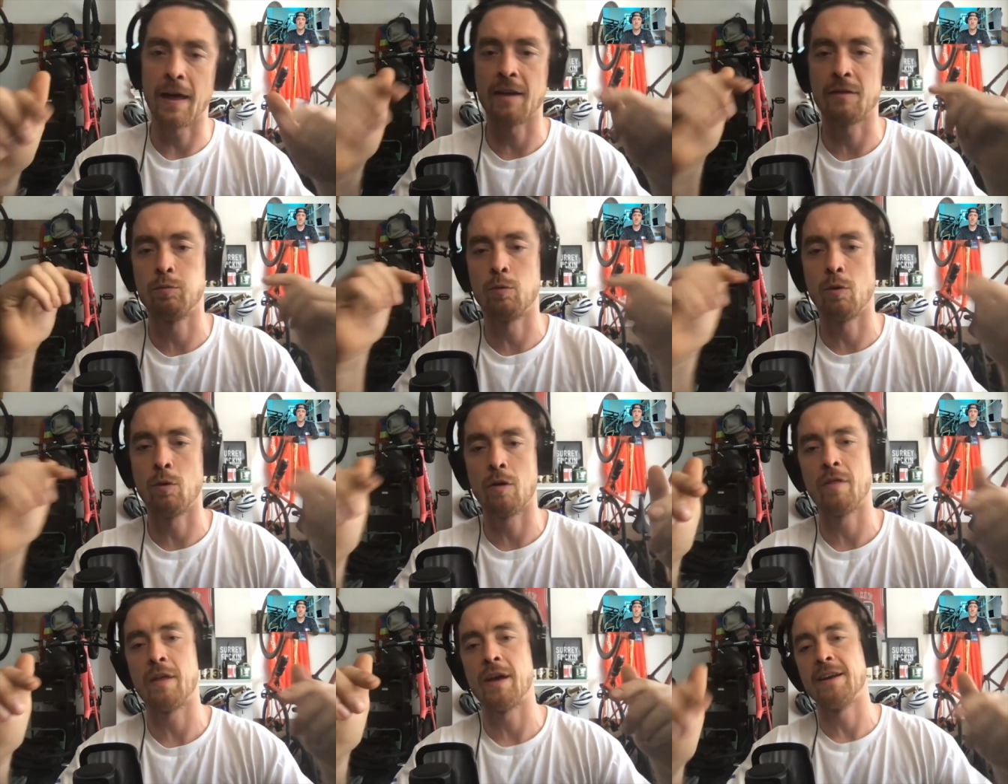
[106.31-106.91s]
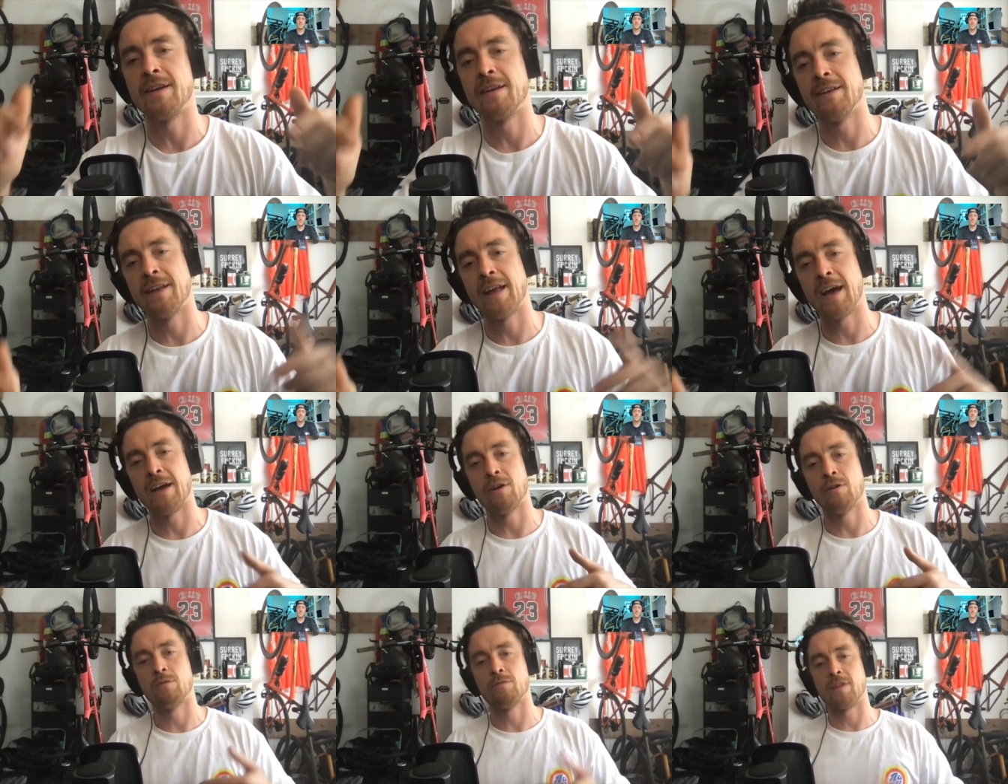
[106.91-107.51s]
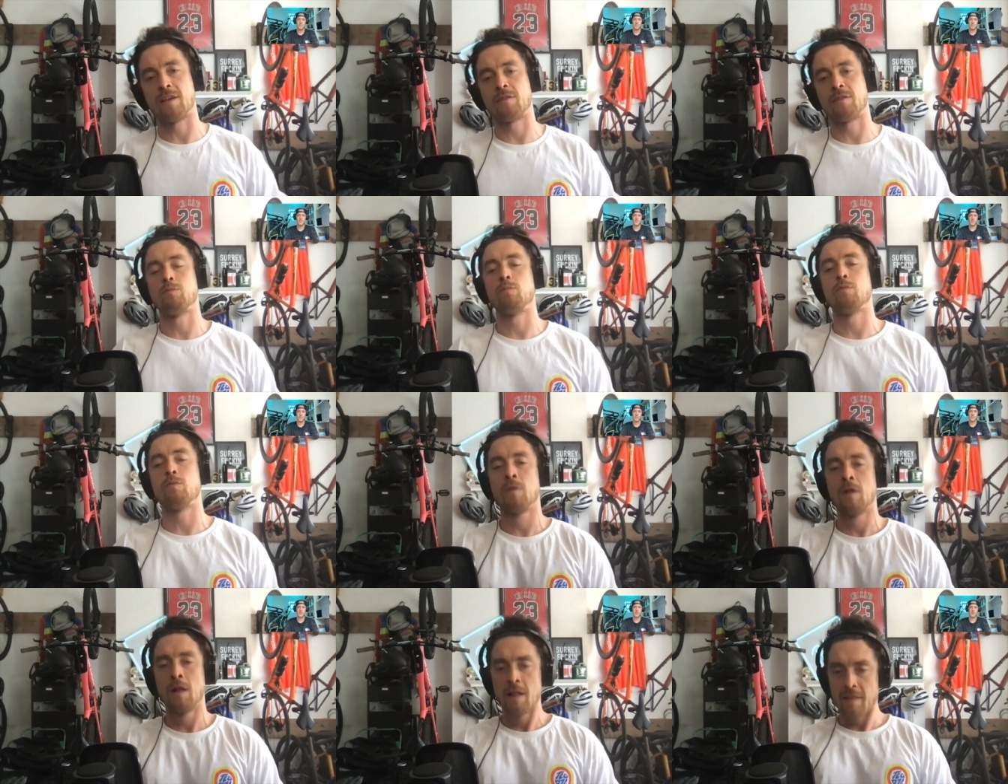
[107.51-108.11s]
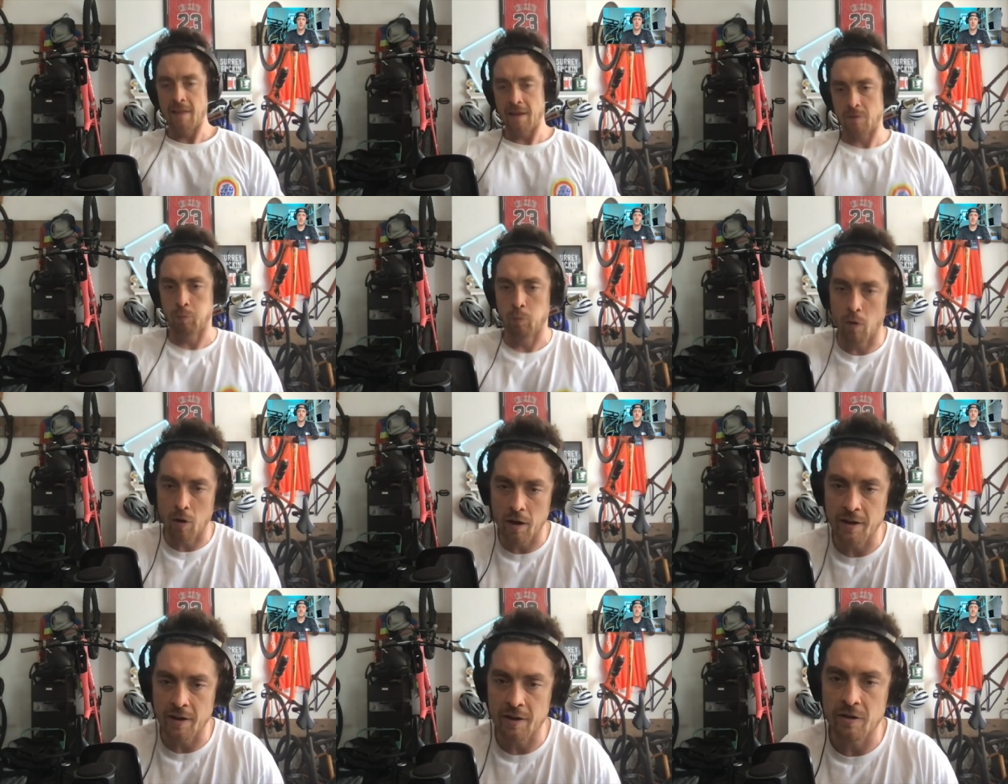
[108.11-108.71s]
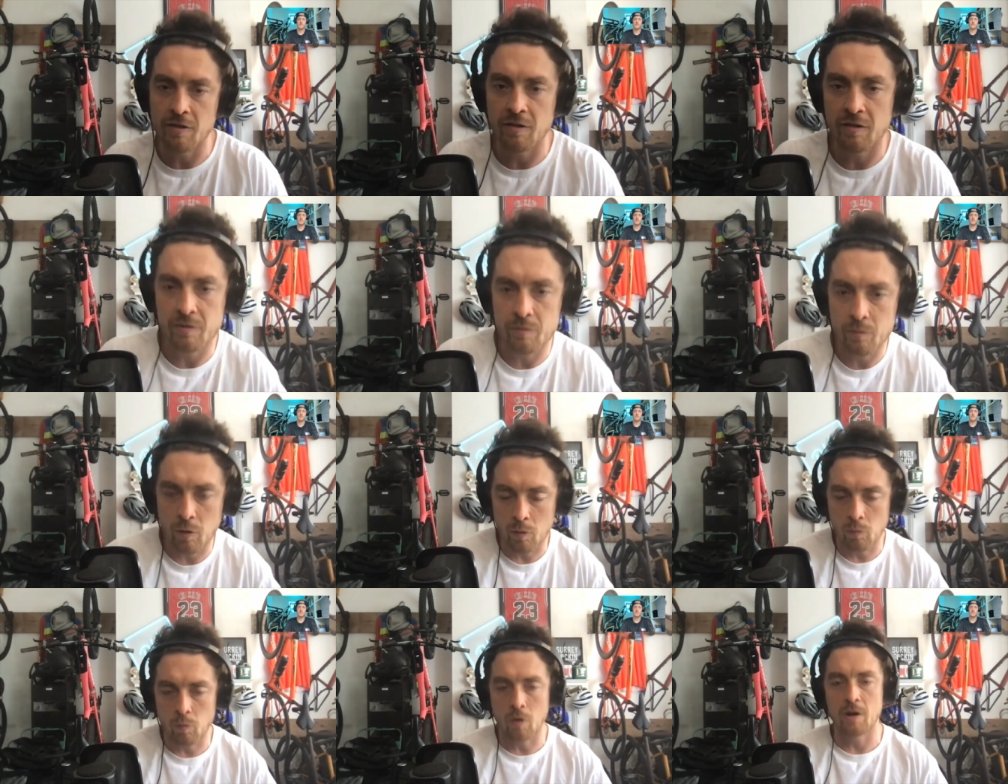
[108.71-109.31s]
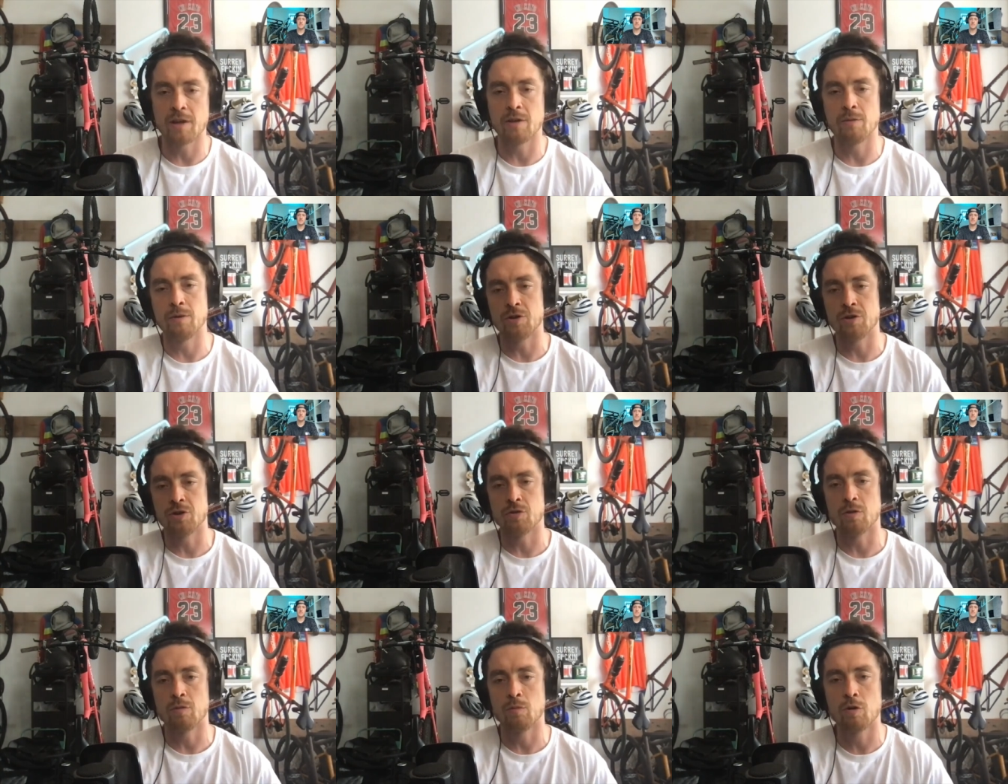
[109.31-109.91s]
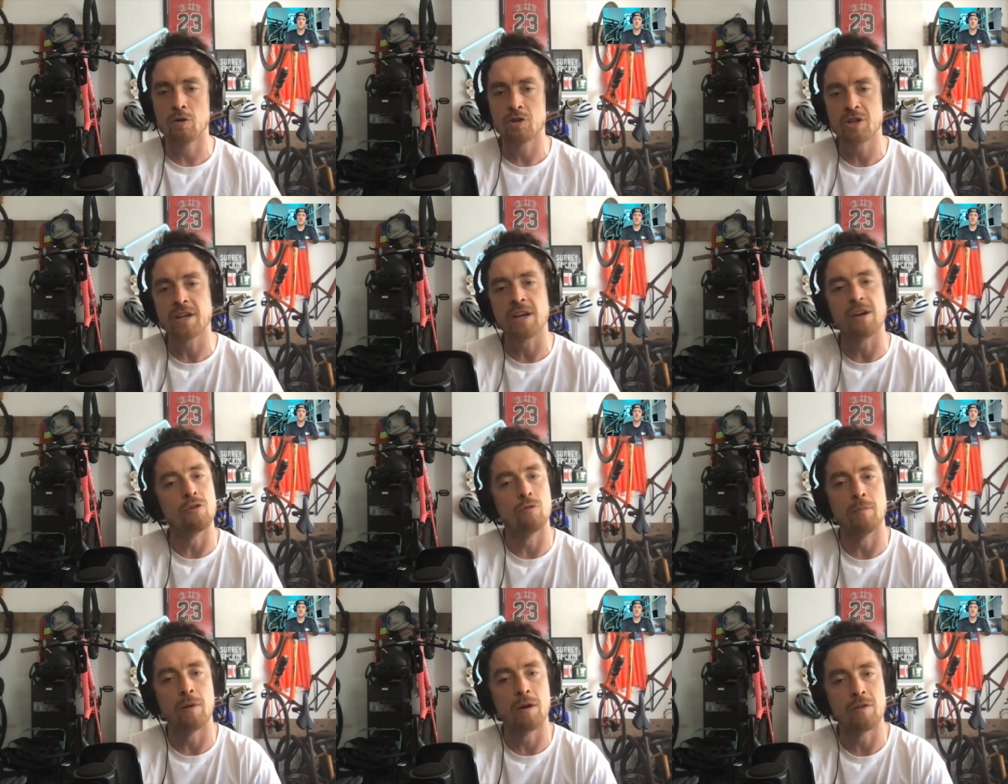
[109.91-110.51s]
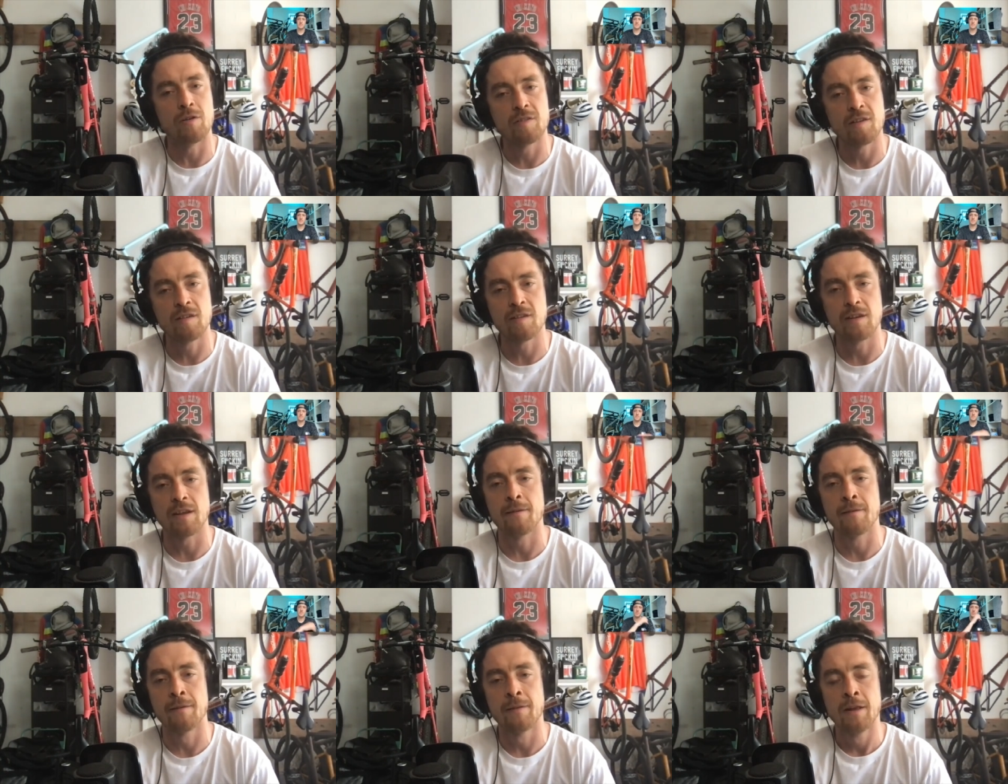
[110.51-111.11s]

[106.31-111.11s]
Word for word: That's what they mm. nail. That's that's why you're why you enjoy watching it almost, isn't it?